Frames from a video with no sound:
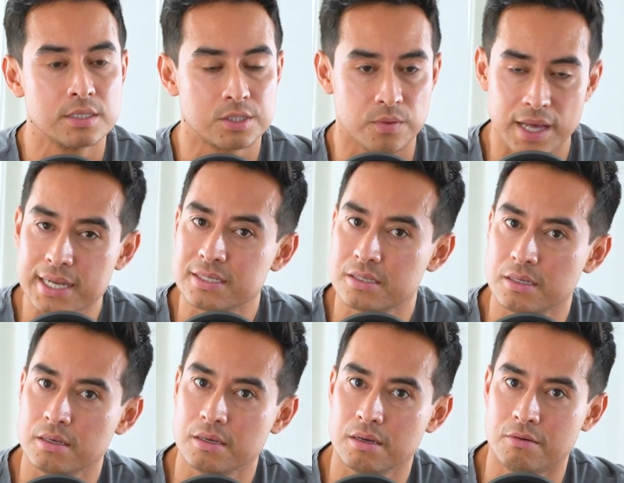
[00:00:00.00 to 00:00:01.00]
So that's
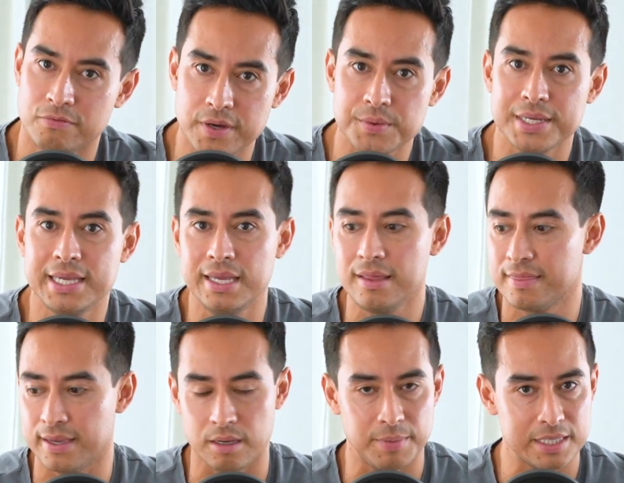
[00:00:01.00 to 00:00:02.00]
a very key
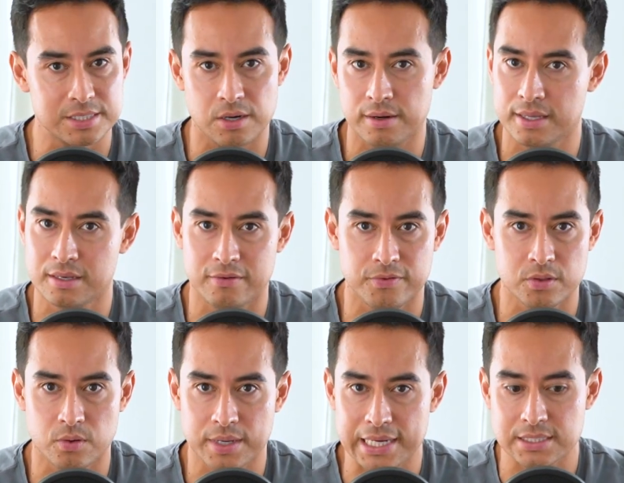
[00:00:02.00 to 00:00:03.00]
thing about starting in
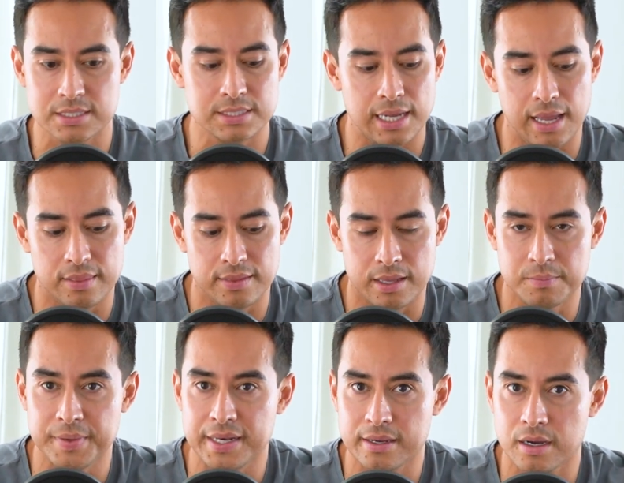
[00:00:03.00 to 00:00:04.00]
different locations and
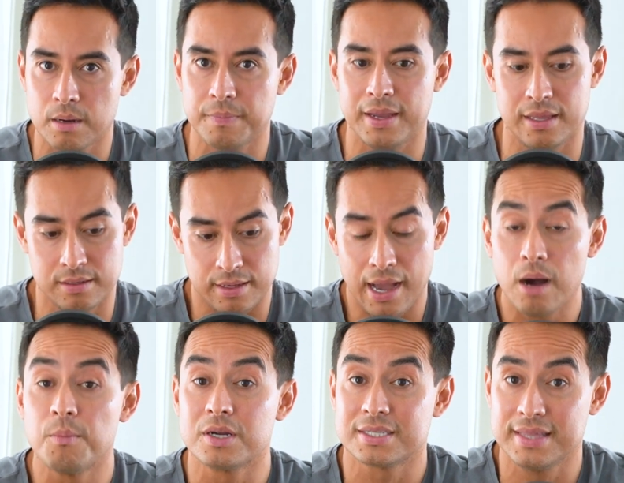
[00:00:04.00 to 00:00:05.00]
then meeting up and
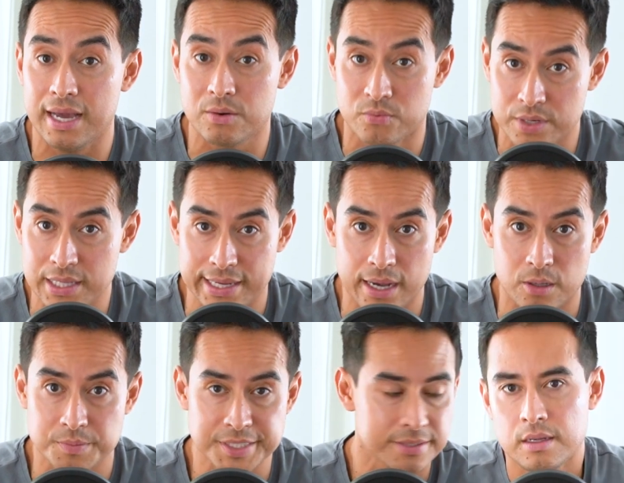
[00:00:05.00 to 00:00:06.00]
how much that really
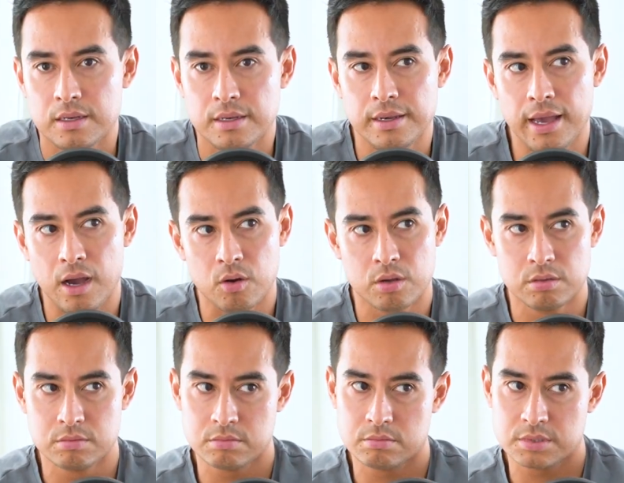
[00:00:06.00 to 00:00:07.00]
helps. Now,
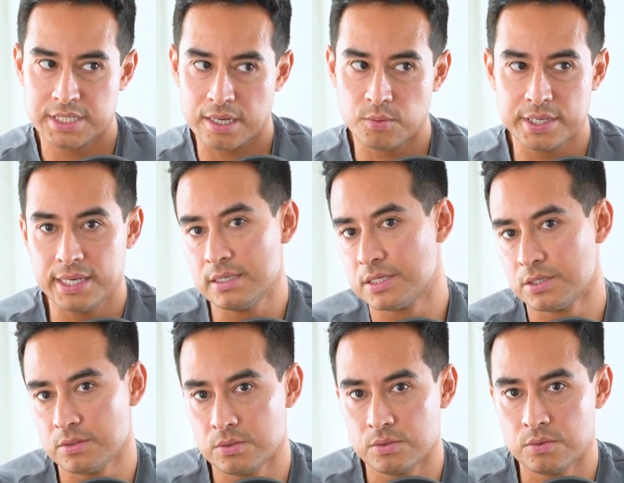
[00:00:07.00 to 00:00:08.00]
segue
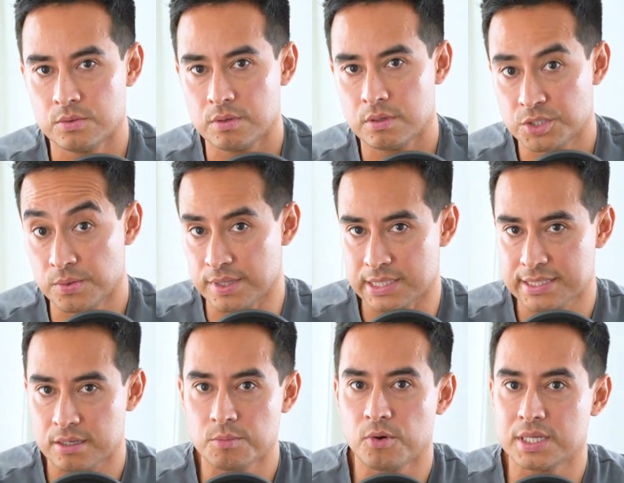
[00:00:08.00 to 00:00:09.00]
into shooting the
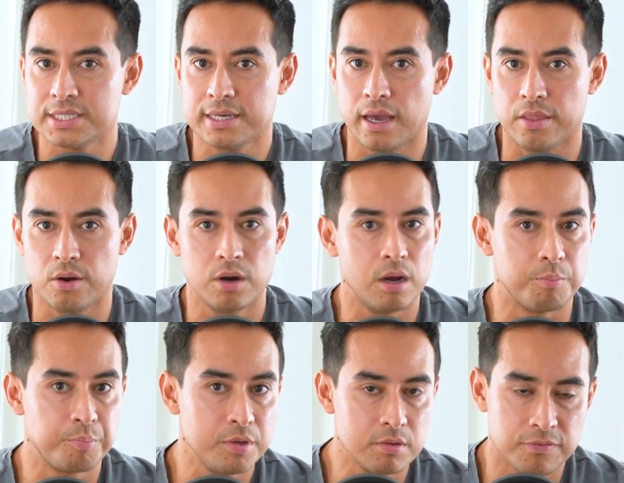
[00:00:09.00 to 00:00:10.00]
ceremony together, a
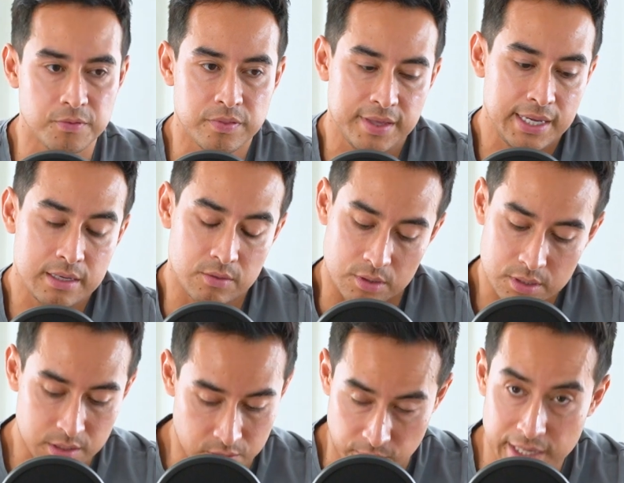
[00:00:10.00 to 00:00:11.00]
beautiful thing or
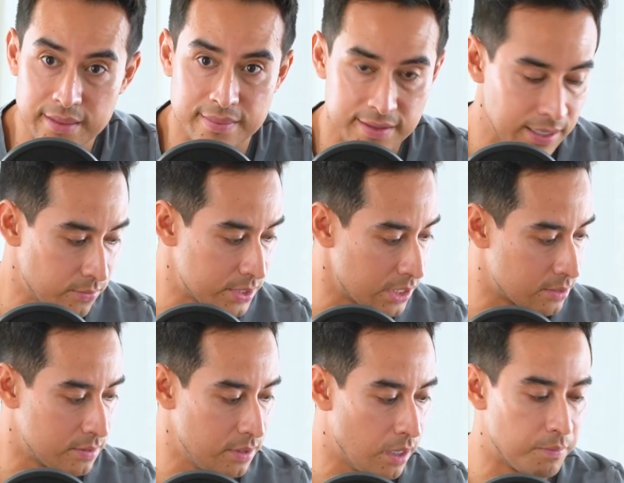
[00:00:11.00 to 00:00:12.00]
a great thing, which
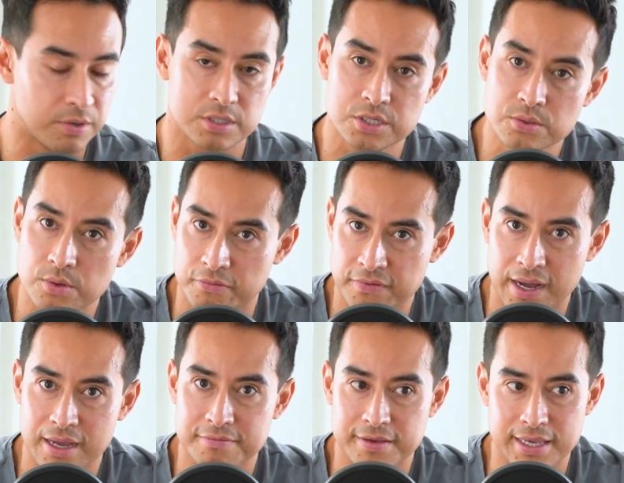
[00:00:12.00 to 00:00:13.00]
is number two of
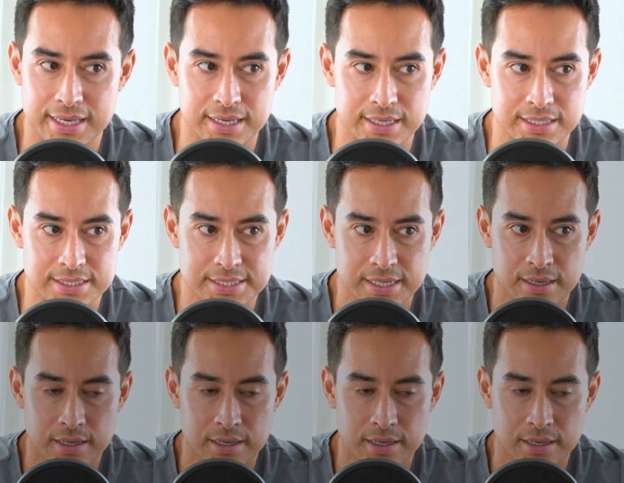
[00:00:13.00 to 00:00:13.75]
five, is